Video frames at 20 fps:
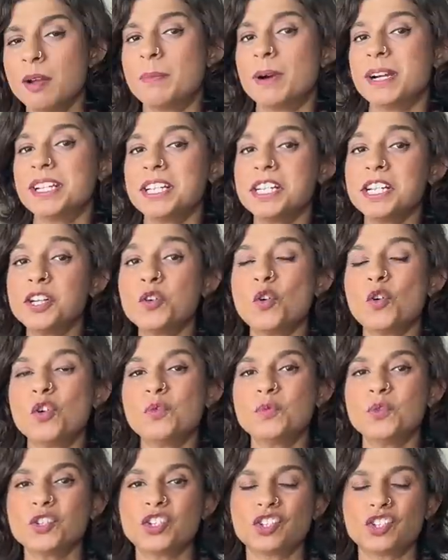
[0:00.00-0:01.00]
but in an
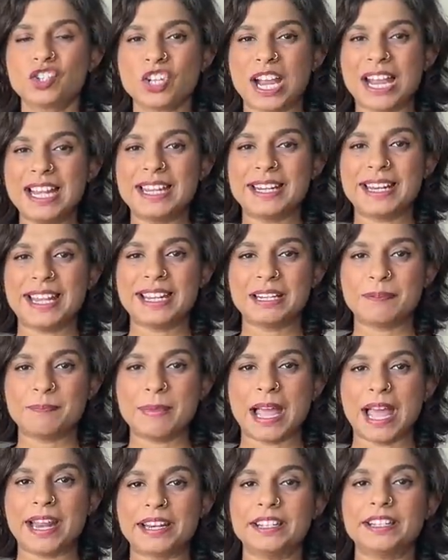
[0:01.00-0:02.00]
almost childlike
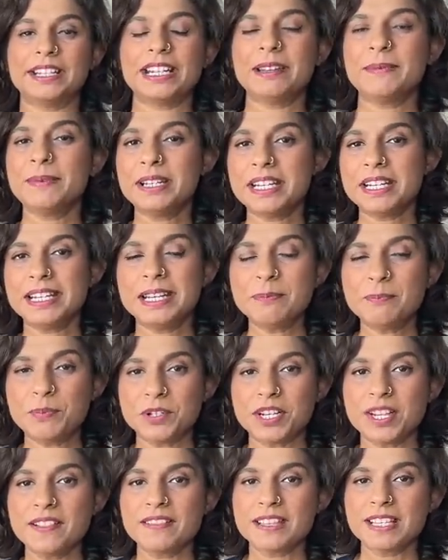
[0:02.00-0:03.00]
manner, immediately
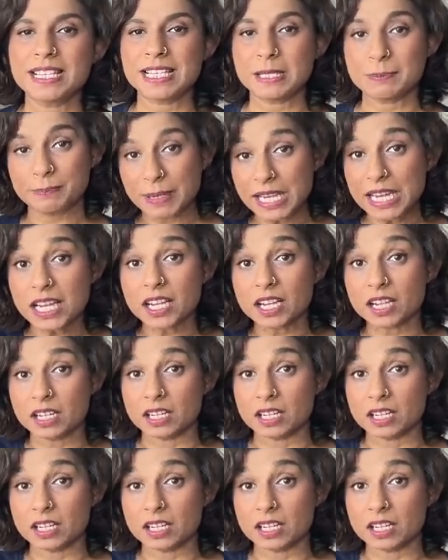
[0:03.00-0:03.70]
putting the speaker